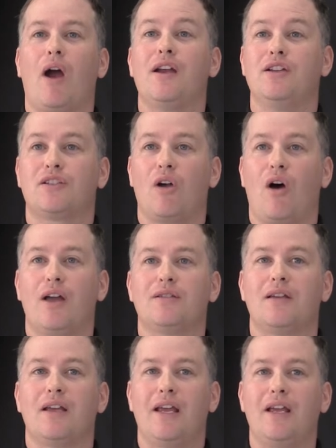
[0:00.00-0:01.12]
grade in
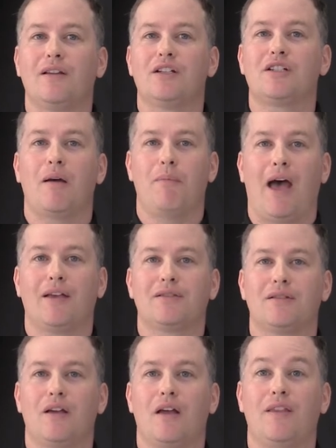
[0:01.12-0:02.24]
science, English, and
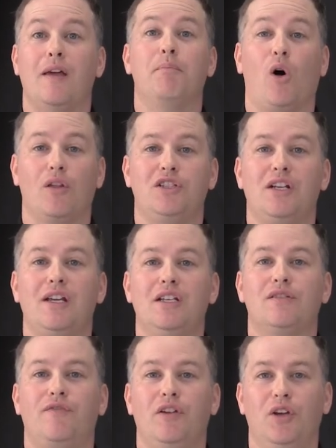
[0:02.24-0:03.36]
maths, then biology
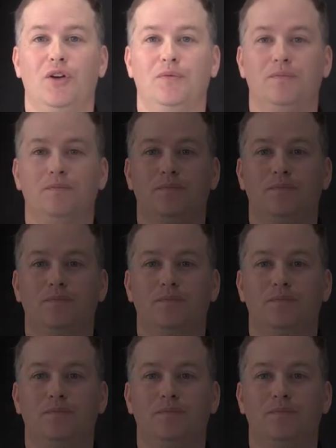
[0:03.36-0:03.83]
is for you.